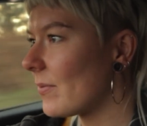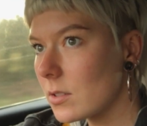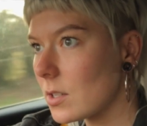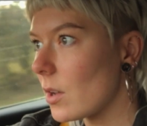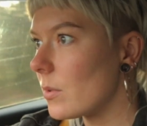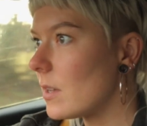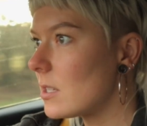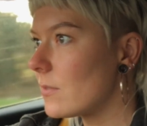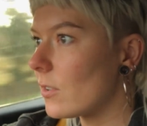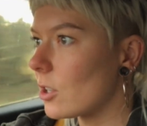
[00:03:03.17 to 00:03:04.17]
So
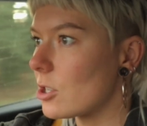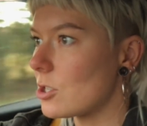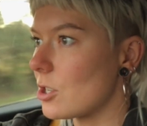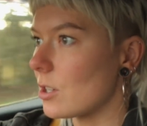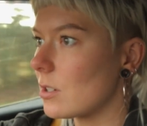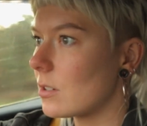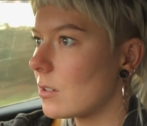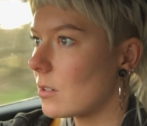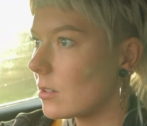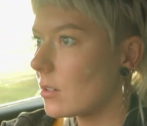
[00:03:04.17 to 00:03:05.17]
this version
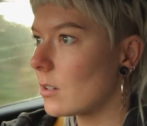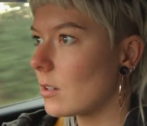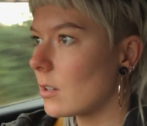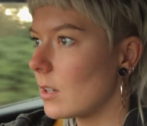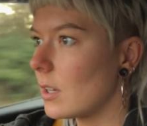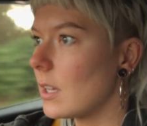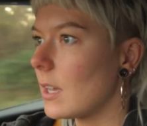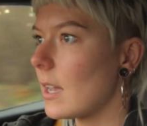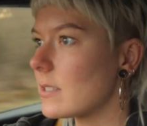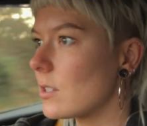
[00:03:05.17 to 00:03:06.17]

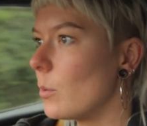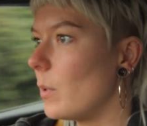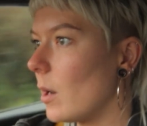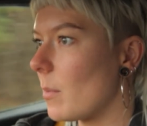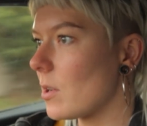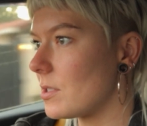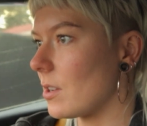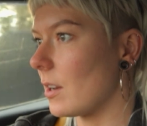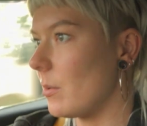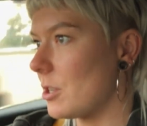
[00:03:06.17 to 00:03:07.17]
has a couple of mods
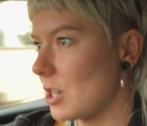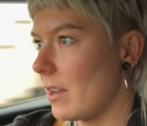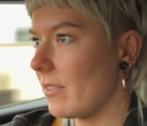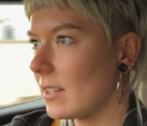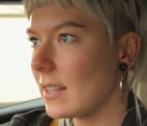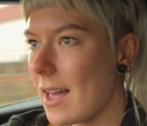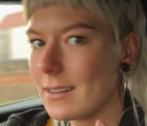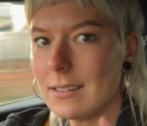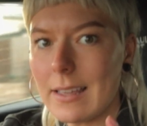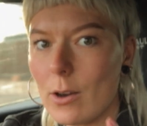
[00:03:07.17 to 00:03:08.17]
on it which give it that
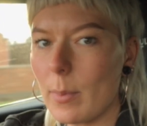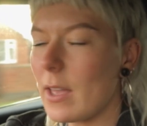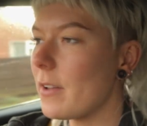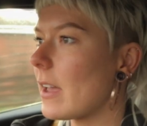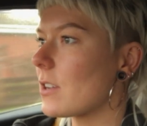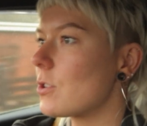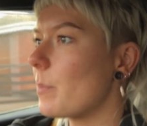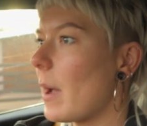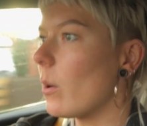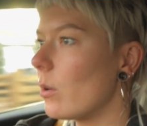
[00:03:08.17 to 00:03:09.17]
little bit of extra
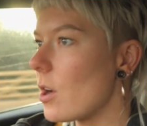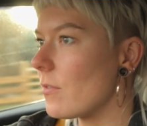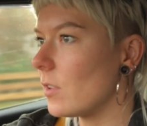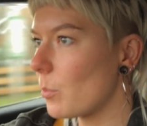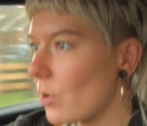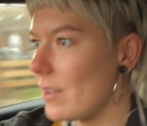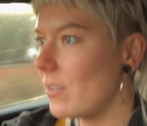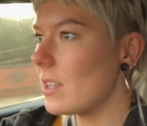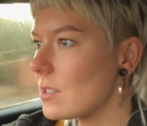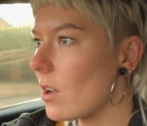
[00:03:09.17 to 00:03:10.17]
power over the
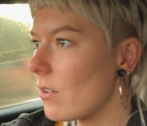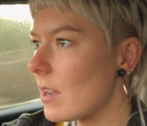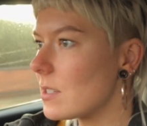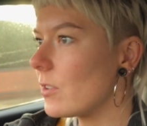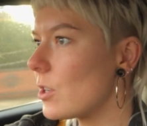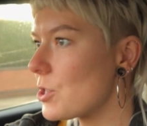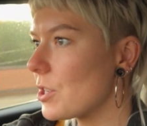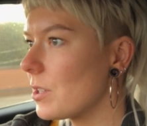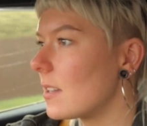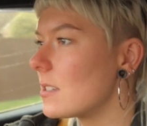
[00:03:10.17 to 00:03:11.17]
previous RS
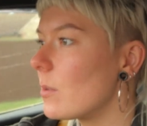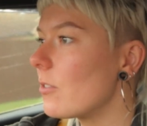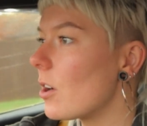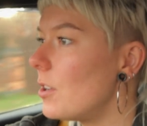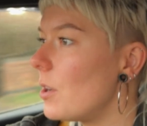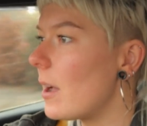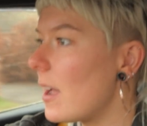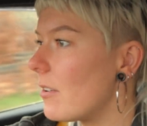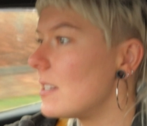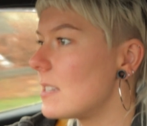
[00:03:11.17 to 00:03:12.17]
version. So we've got a new
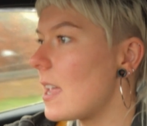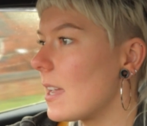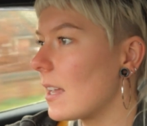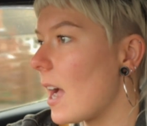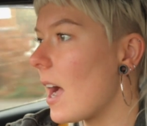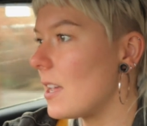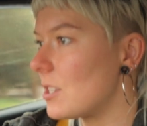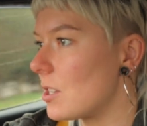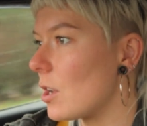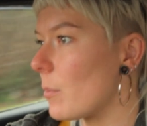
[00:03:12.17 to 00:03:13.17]
air intake and a higher
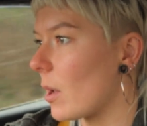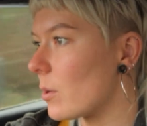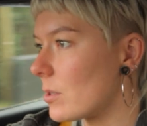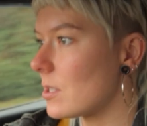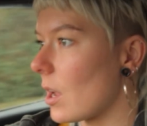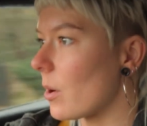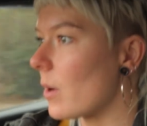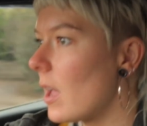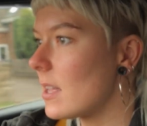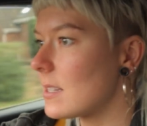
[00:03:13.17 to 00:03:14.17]
turbo, so
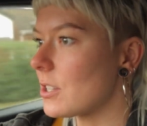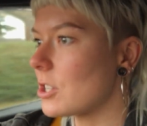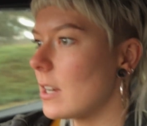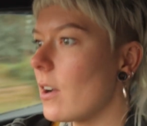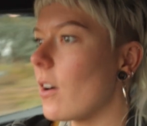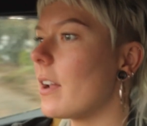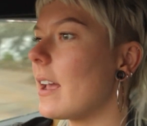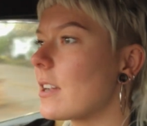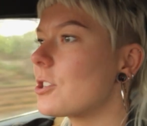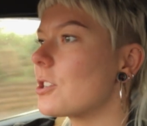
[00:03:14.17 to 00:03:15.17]
it's actually got an
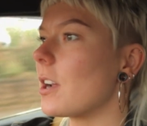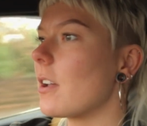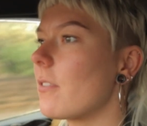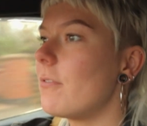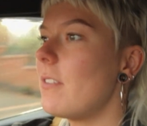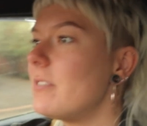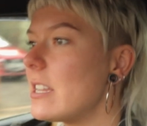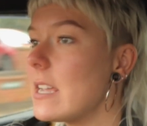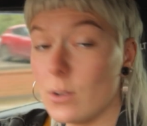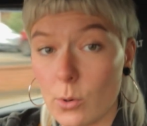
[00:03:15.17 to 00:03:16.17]
extra
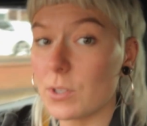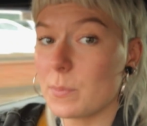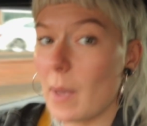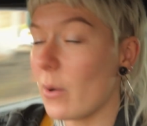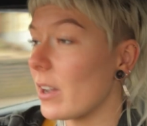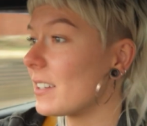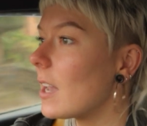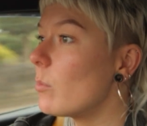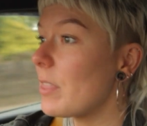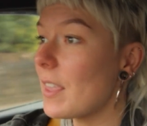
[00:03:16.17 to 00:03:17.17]
15 horsepower,
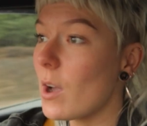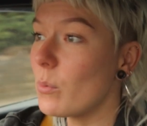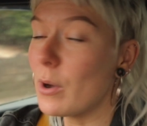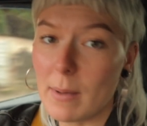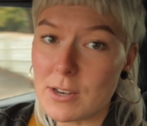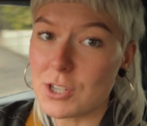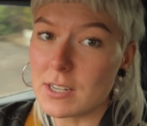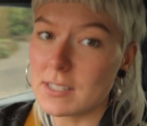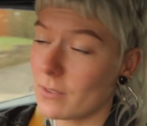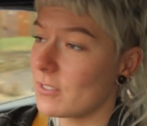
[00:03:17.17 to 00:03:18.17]
and with that I will mention
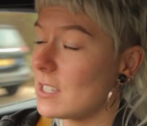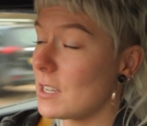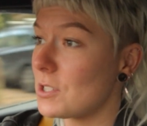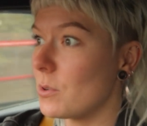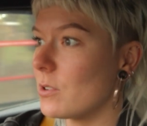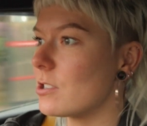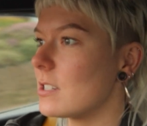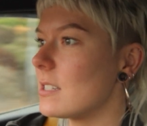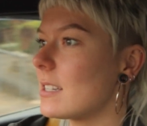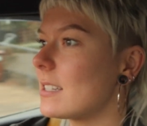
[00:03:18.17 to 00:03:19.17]
it's obviously a
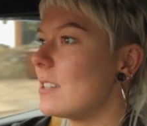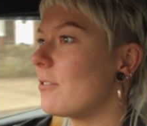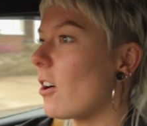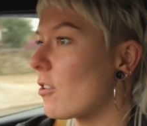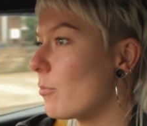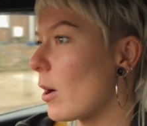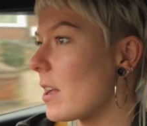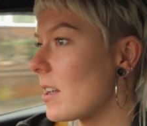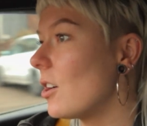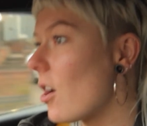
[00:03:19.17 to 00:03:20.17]
265
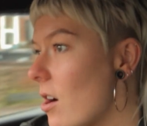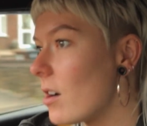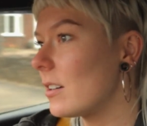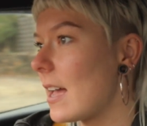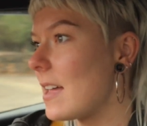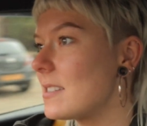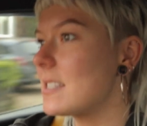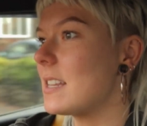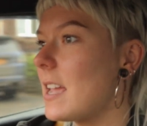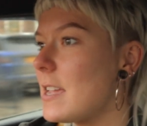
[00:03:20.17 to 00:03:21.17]
brake car, hence
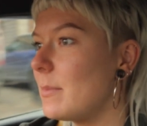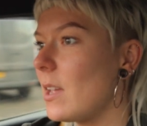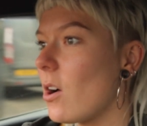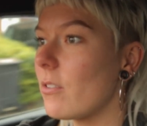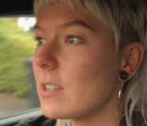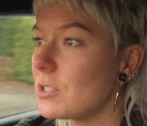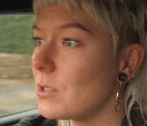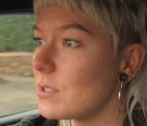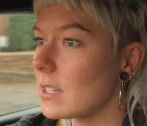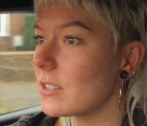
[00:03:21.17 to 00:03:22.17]
the name, the RS
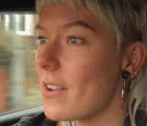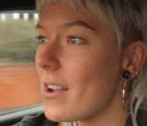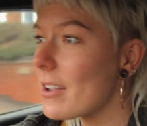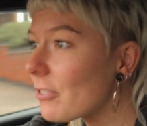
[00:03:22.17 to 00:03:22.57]
265.